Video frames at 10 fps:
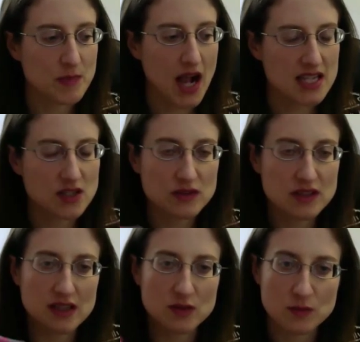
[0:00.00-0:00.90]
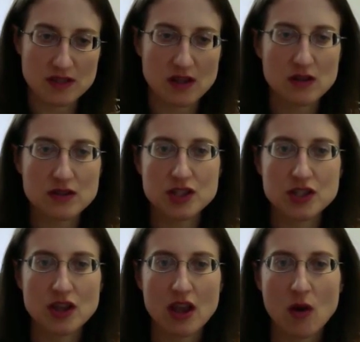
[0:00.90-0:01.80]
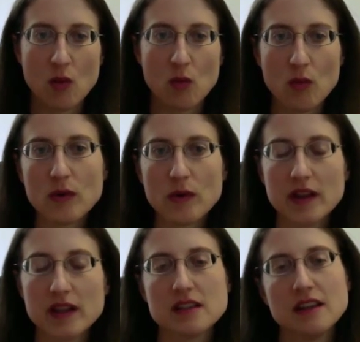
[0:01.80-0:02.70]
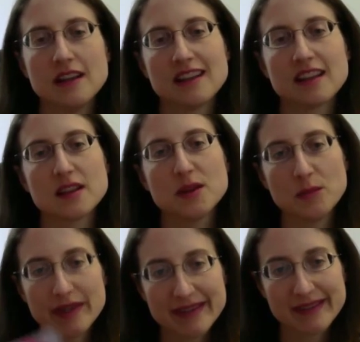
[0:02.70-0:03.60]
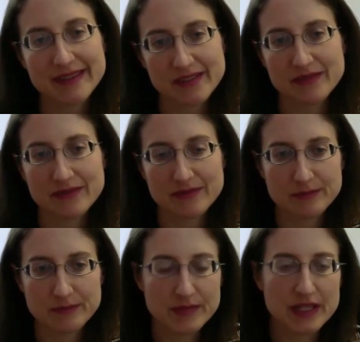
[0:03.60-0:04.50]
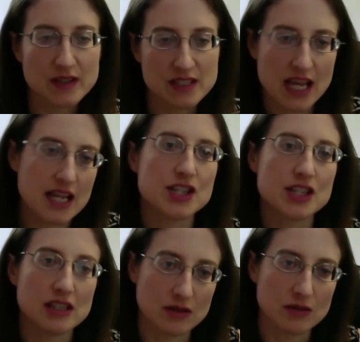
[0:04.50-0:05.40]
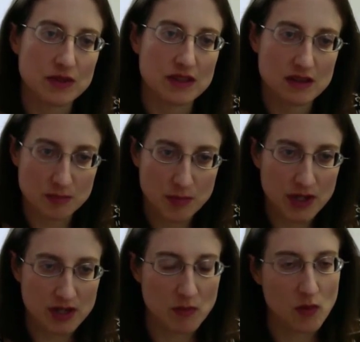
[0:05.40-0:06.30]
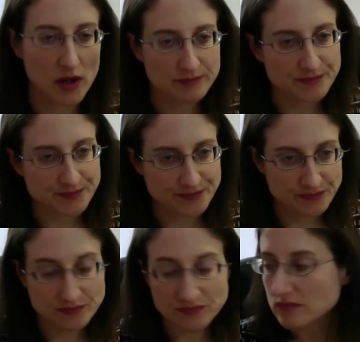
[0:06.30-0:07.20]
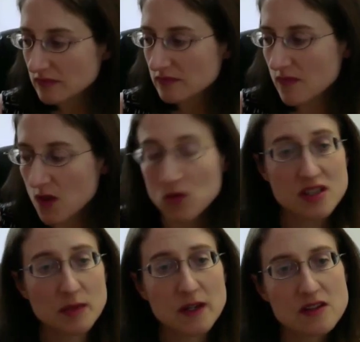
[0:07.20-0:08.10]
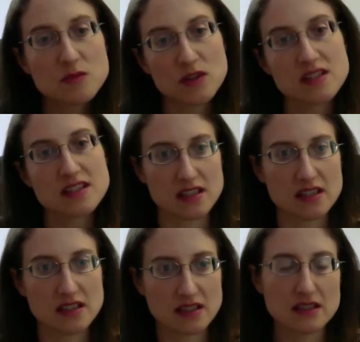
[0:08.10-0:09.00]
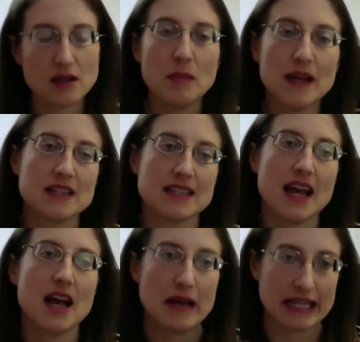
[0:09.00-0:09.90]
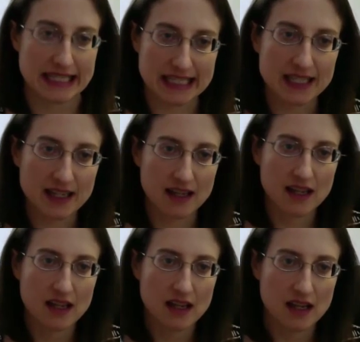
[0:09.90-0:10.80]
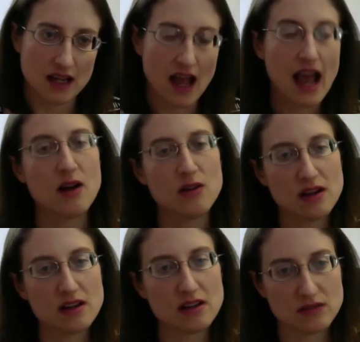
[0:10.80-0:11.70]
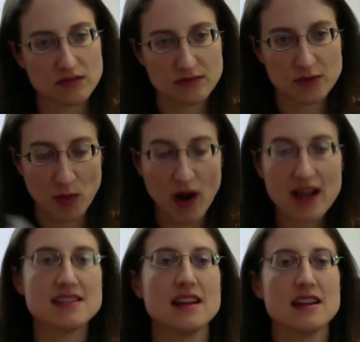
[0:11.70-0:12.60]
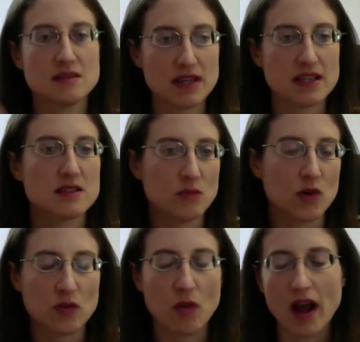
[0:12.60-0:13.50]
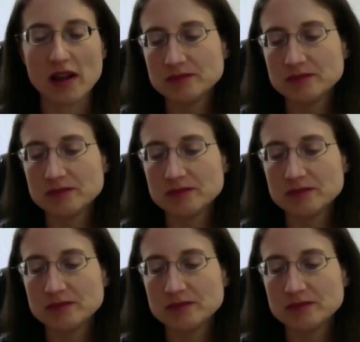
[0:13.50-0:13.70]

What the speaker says: I don't think the results warrant the amount of irritation with putting them on. Whereas the Berrisom ones, the amount of time I get out of the process makes them worthwhile.